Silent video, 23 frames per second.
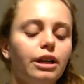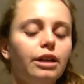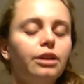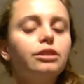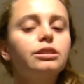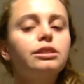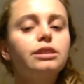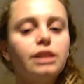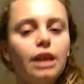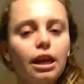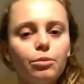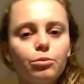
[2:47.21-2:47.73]

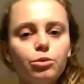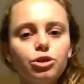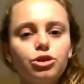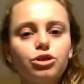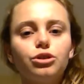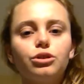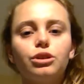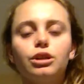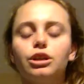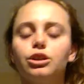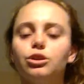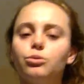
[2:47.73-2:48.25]
and same with
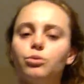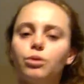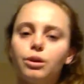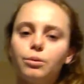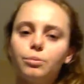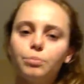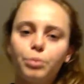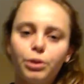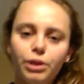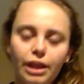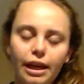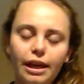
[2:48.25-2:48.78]
shooting, you want
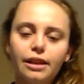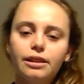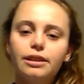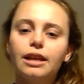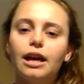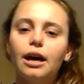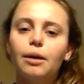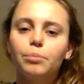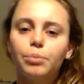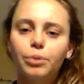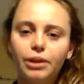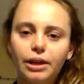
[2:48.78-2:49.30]
to plant
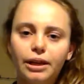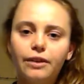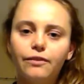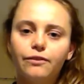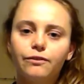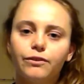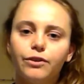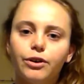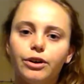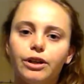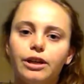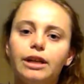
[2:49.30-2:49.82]
that
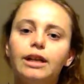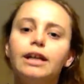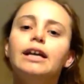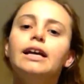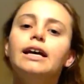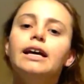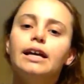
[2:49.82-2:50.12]
plant foot